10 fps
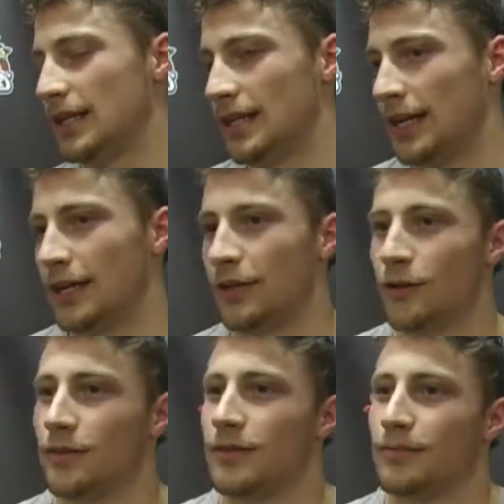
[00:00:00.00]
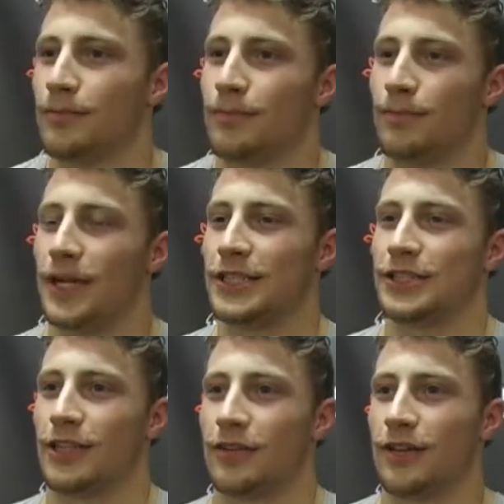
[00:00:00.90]
Yeah, no, my
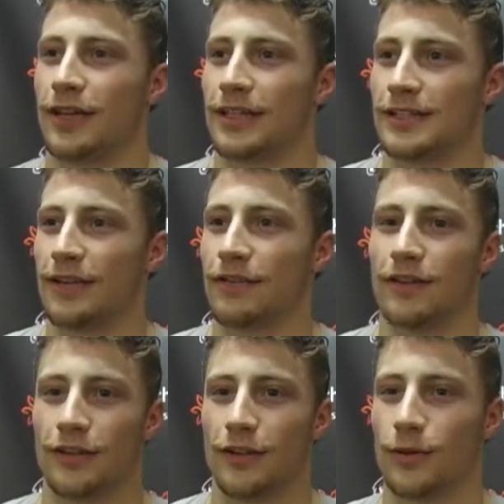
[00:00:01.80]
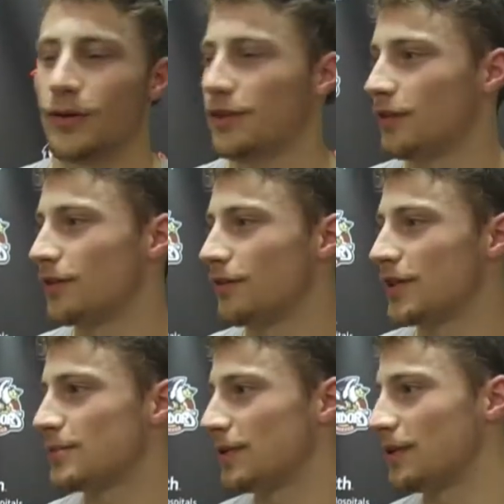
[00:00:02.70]
shutout has everything to do with our
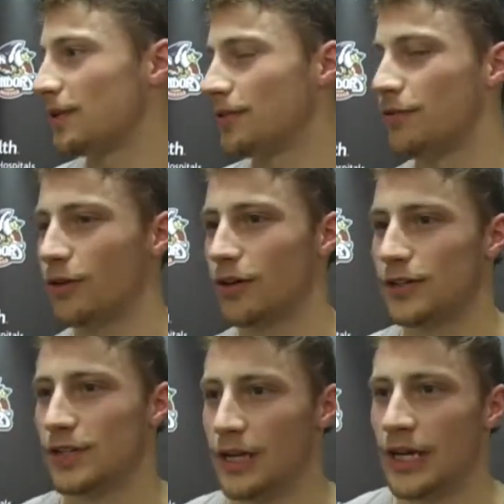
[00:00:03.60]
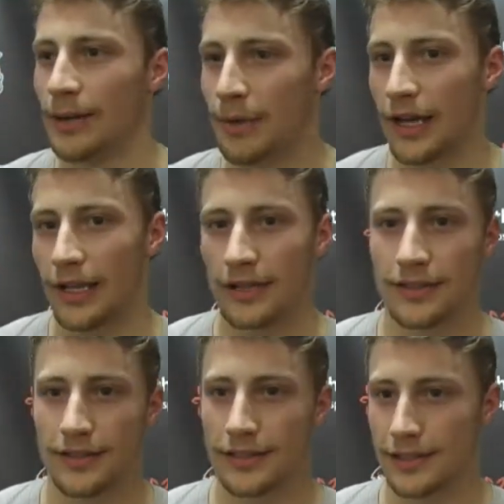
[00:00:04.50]
defensemen and our forwards buying
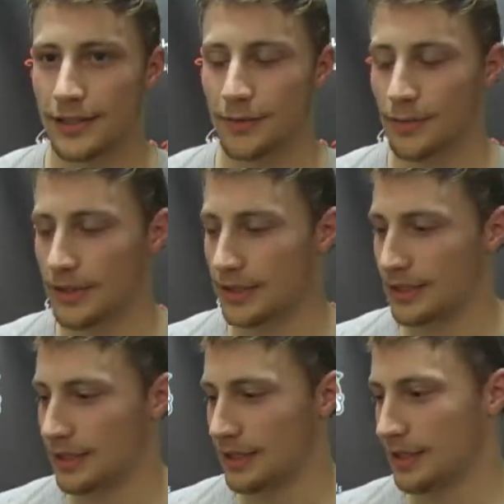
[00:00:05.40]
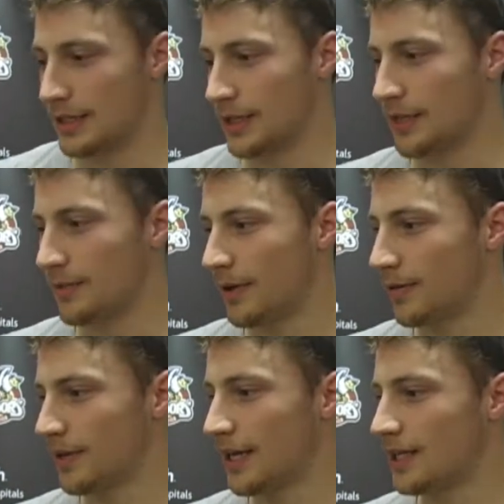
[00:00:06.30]
into the system. I
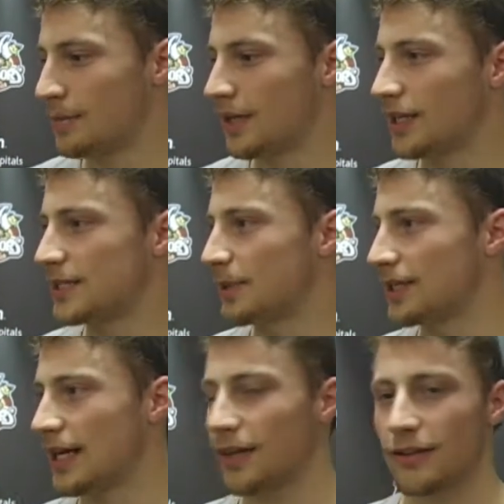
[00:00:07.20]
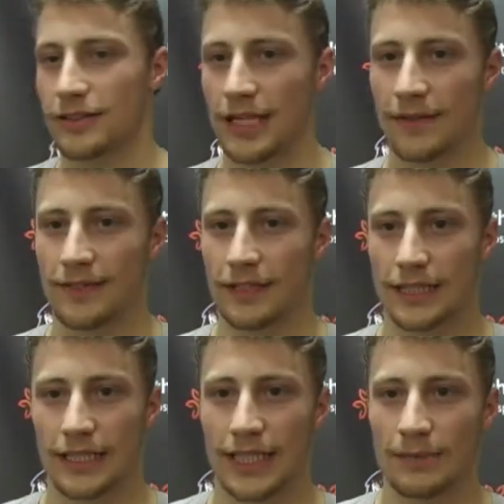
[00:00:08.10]
don't think I had to make any spectacular saves. I
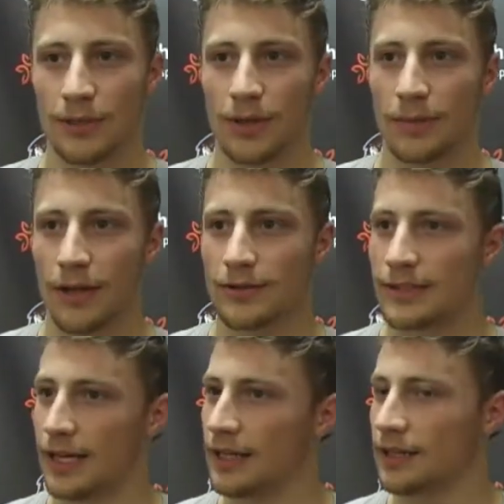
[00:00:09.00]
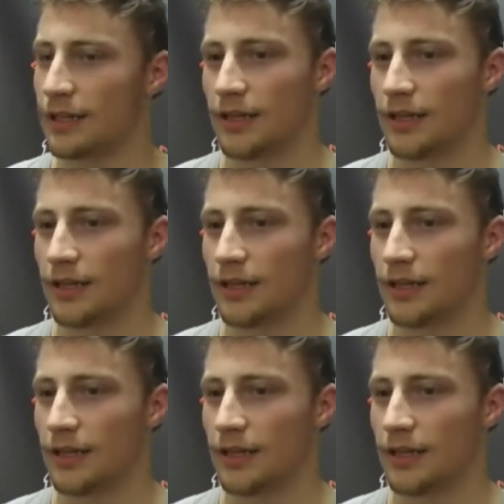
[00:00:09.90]
just had to keep my rebounds tight.